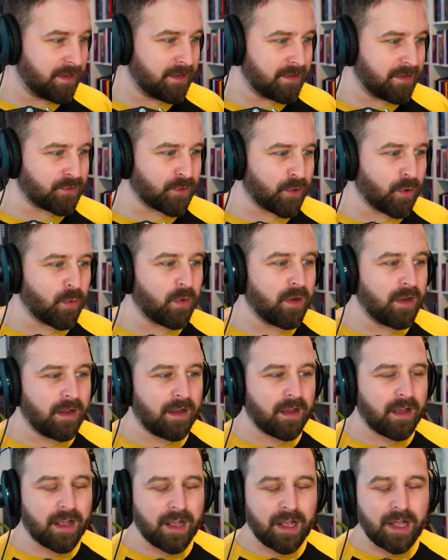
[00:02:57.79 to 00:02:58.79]
So
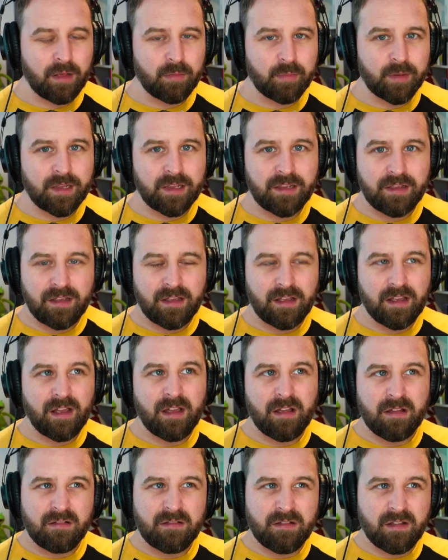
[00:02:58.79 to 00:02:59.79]
I'll be
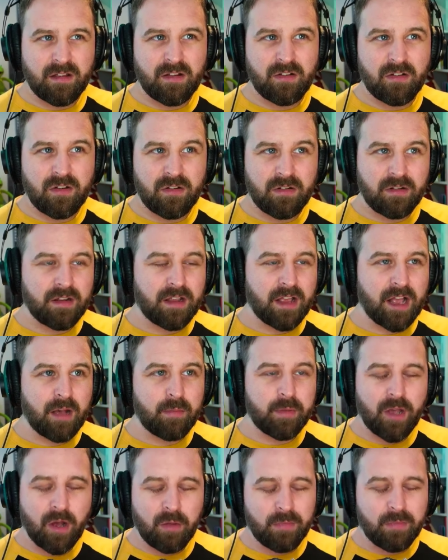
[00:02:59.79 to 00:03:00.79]

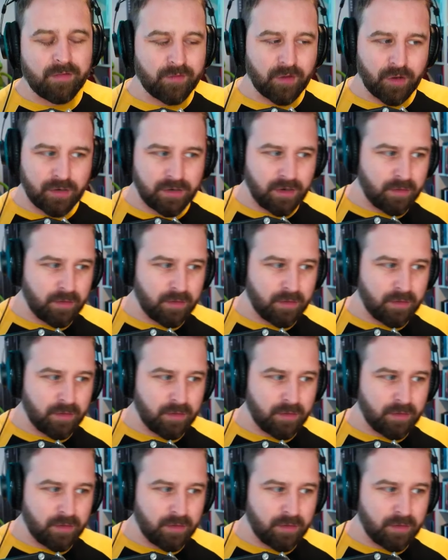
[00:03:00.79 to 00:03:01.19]
on my phone,